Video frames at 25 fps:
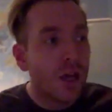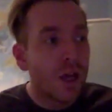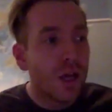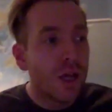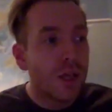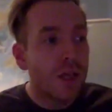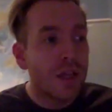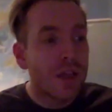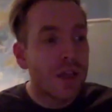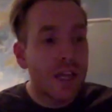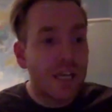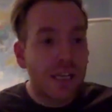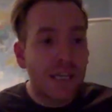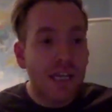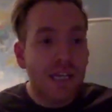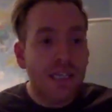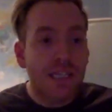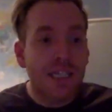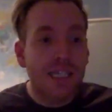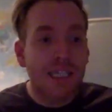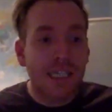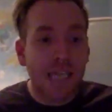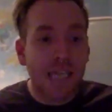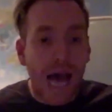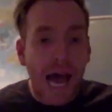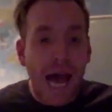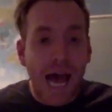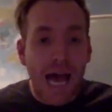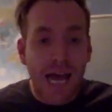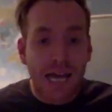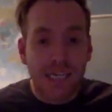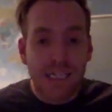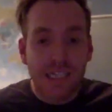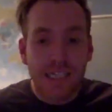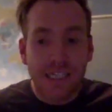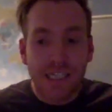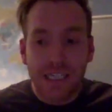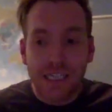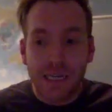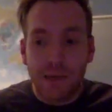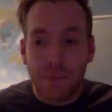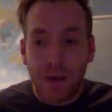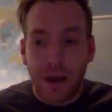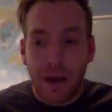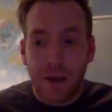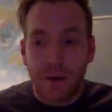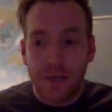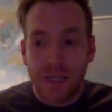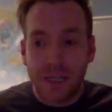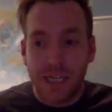The thing that's sad
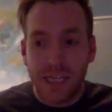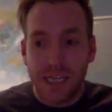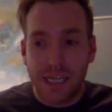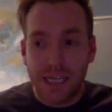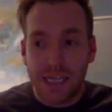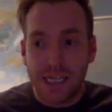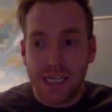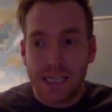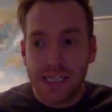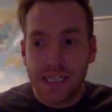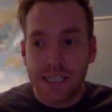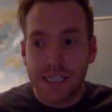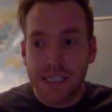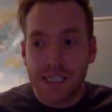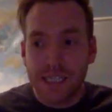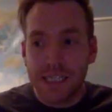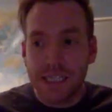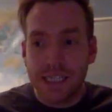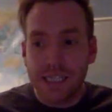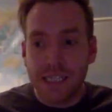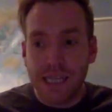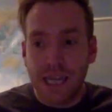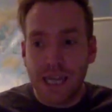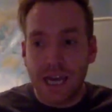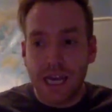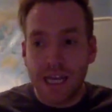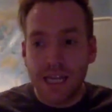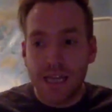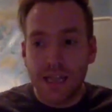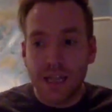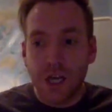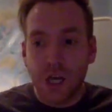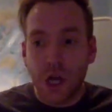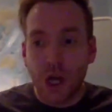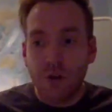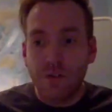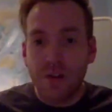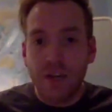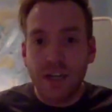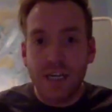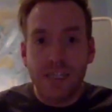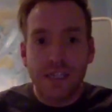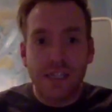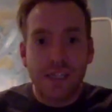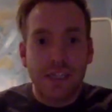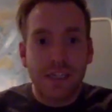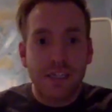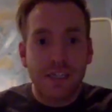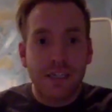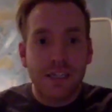about it is that in the current
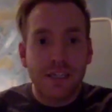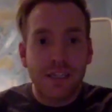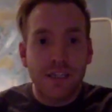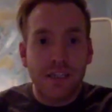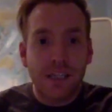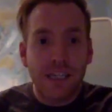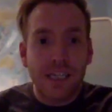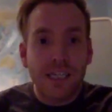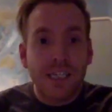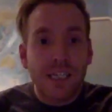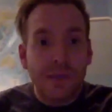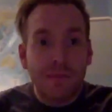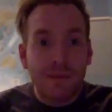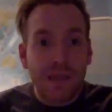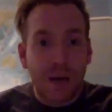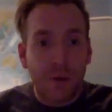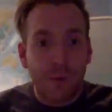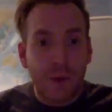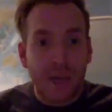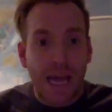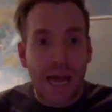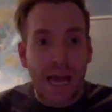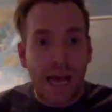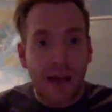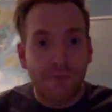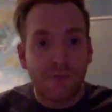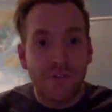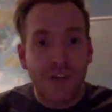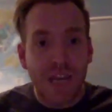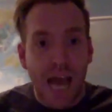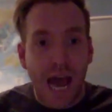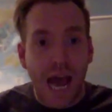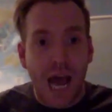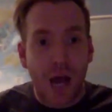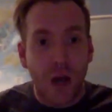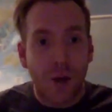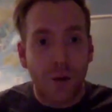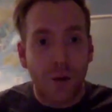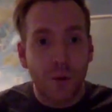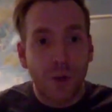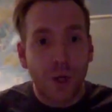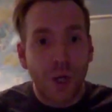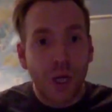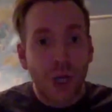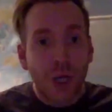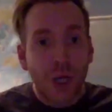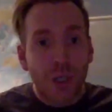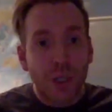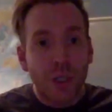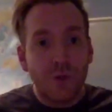system that we have now,
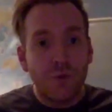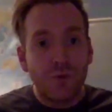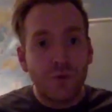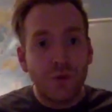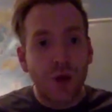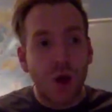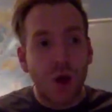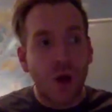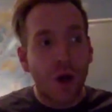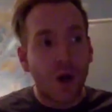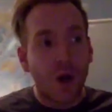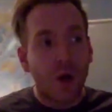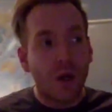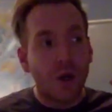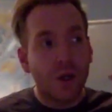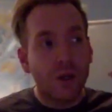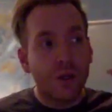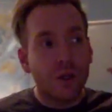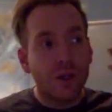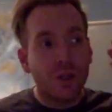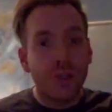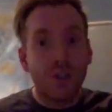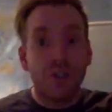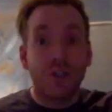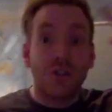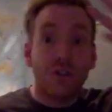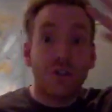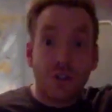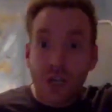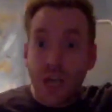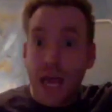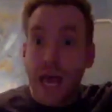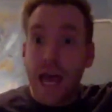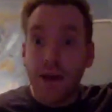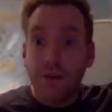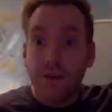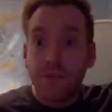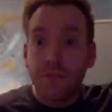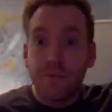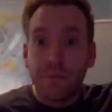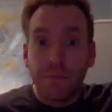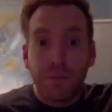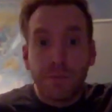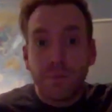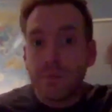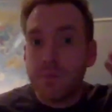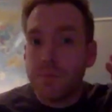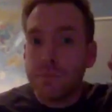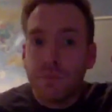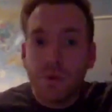you've got Jeff,
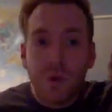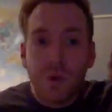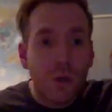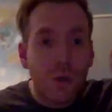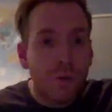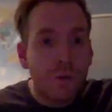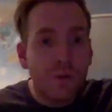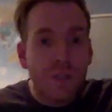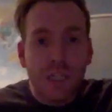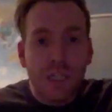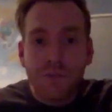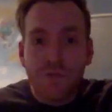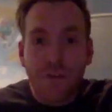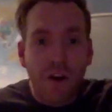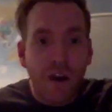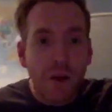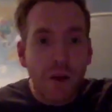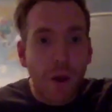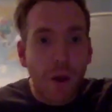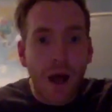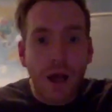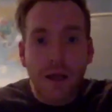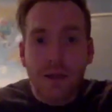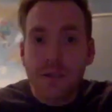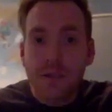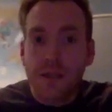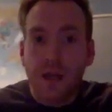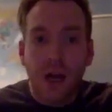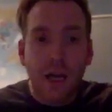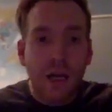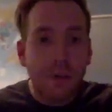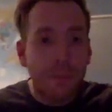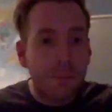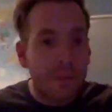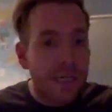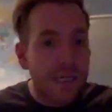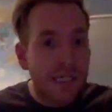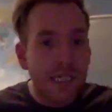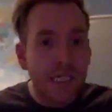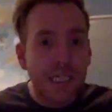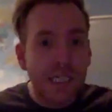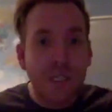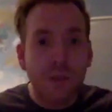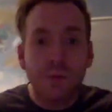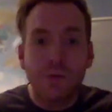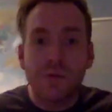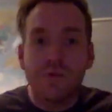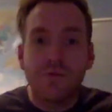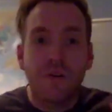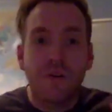who did very well, started a
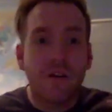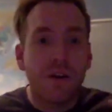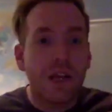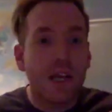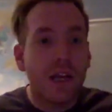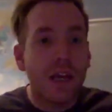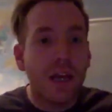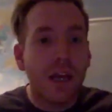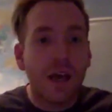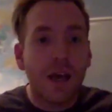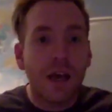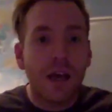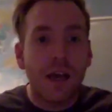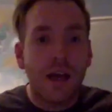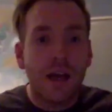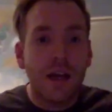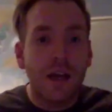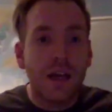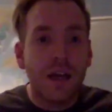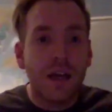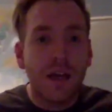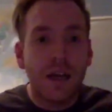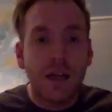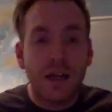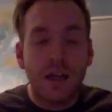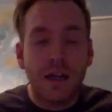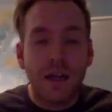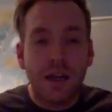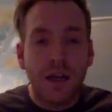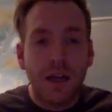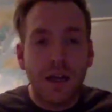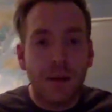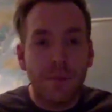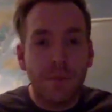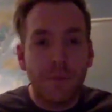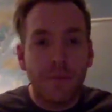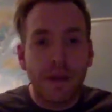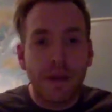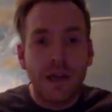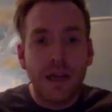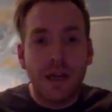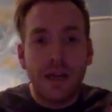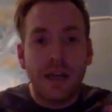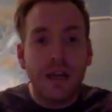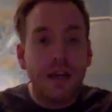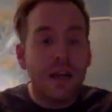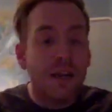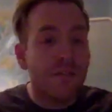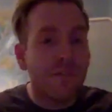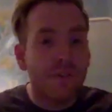business, was very
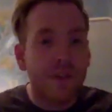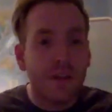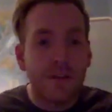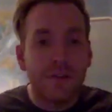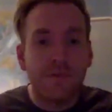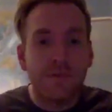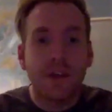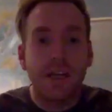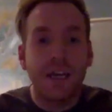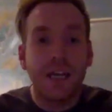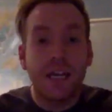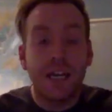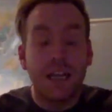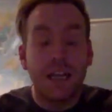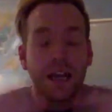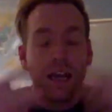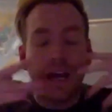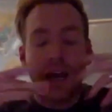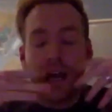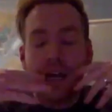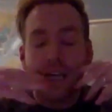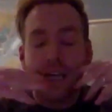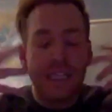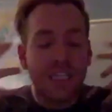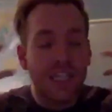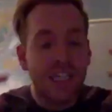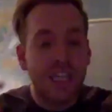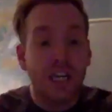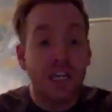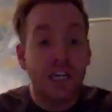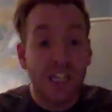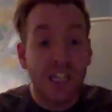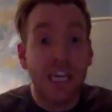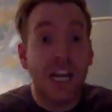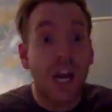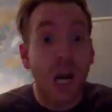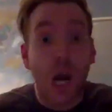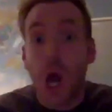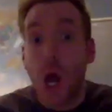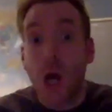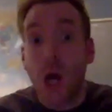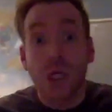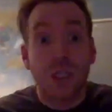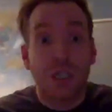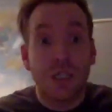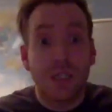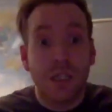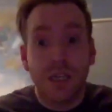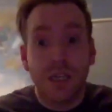innovative, and did a lot